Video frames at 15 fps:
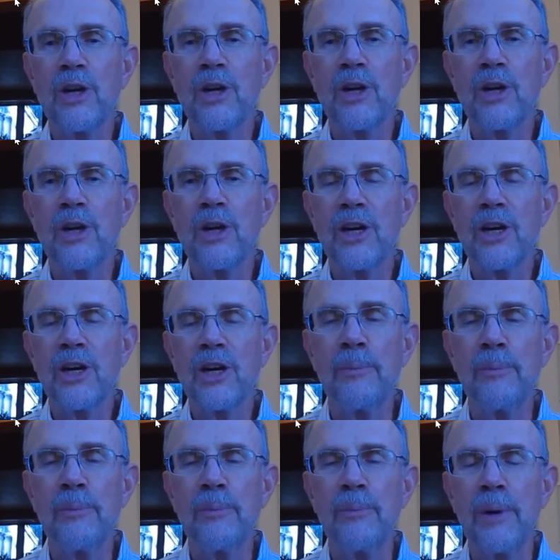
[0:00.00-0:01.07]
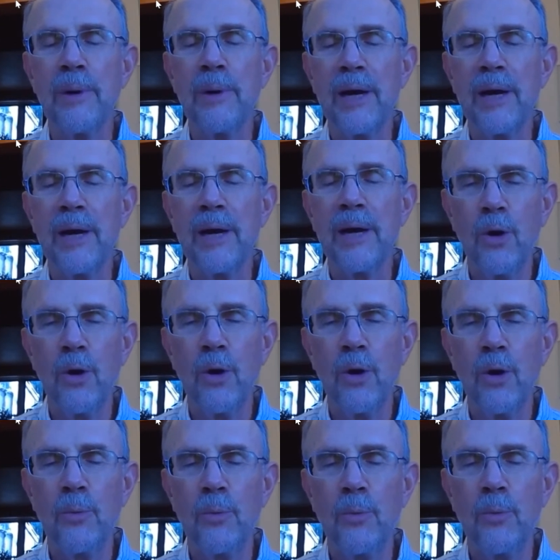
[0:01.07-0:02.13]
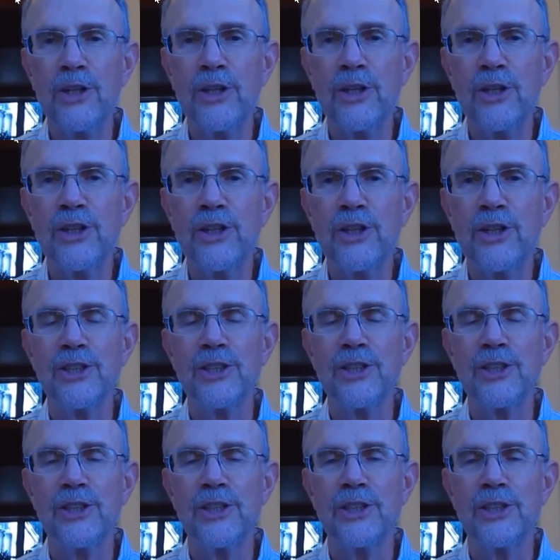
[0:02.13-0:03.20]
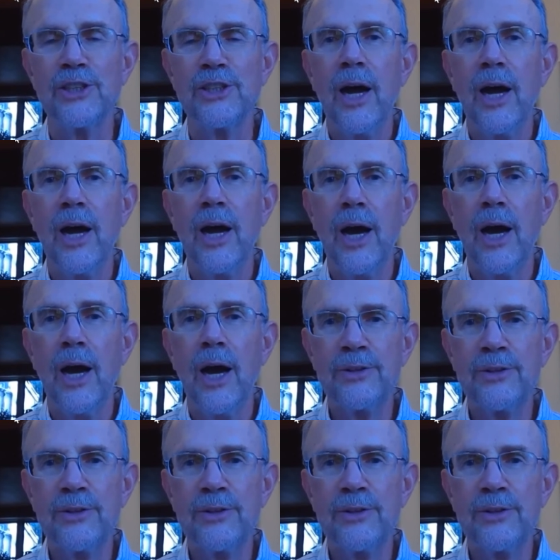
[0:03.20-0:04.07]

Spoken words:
give you some really good information that will help you make good decisions